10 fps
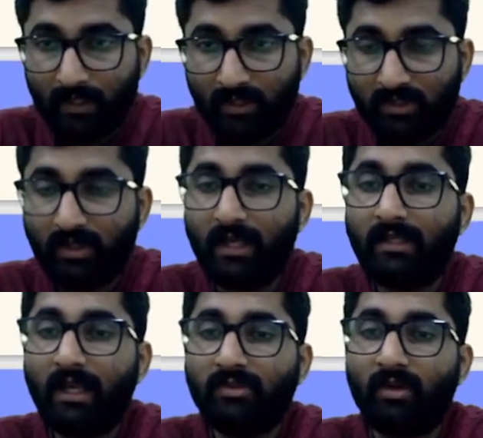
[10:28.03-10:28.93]
So in
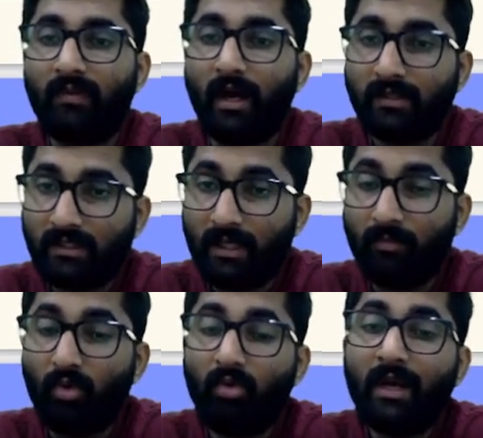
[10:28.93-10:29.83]
case of RCM,
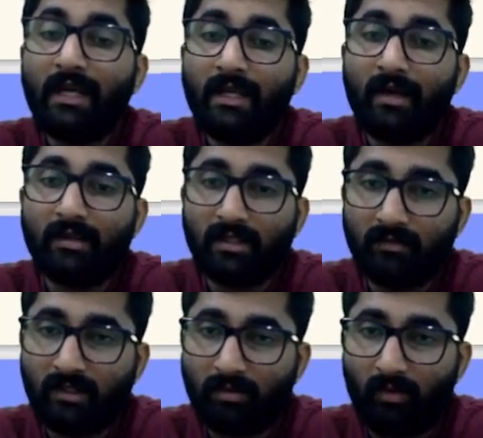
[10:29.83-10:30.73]
OIDR
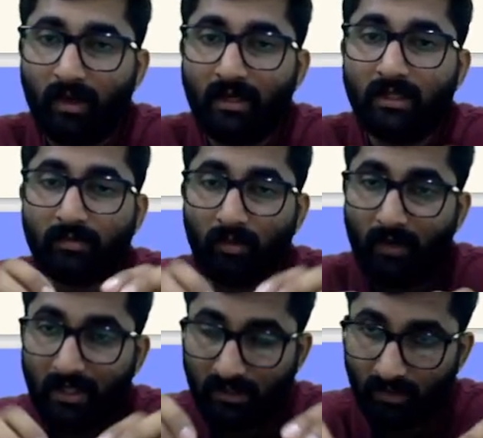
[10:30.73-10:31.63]
service provider is
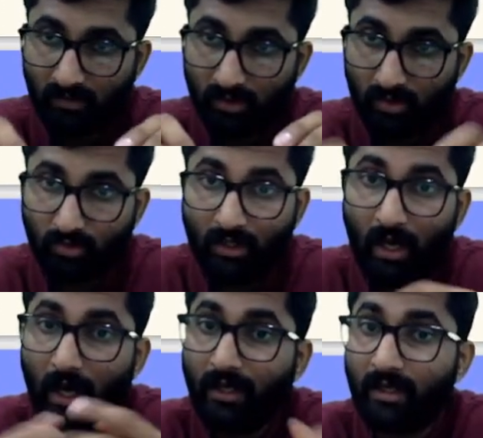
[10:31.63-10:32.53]
providing services to the
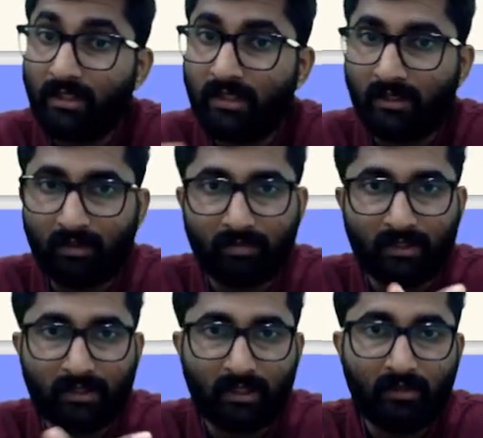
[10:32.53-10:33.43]
unregistered
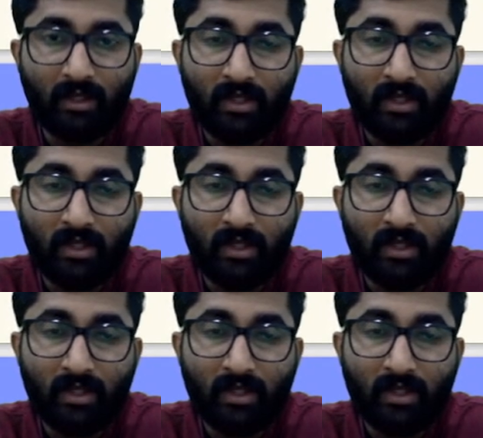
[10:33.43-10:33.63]
person.